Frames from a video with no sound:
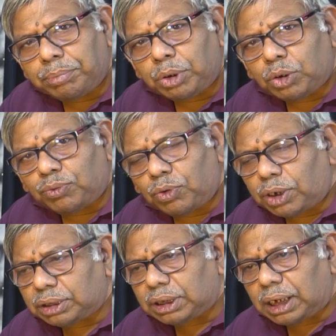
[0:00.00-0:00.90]
beautiful
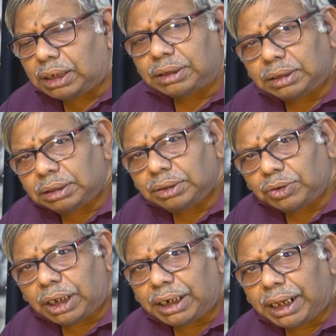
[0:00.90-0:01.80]
result you
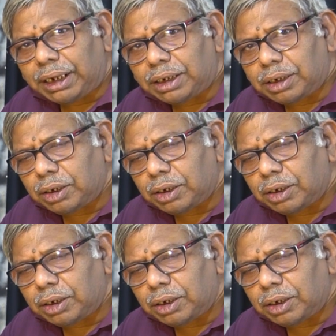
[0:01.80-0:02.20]
can get